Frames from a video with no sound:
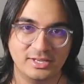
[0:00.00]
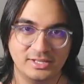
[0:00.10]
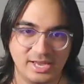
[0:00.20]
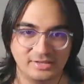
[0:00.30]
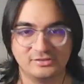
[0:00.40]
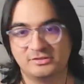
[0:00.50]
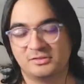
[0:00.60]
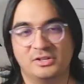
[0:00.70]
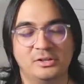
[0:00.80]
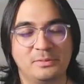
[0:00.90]
Yes,
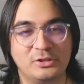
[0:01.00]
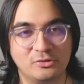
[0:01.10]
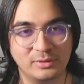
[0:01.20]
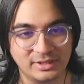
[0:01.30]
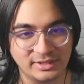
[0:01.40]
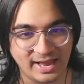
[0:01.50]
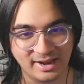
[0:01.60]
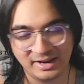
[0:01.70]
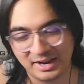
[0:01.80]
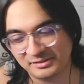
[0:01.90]
gonna be doing
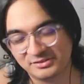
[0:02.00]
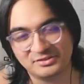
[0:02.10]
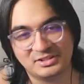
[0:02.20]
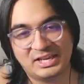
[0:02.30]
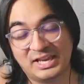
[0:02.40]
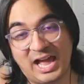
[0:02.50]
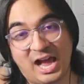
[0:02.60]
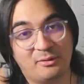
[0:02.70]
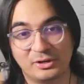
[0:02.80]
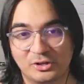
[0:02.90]
that and see how it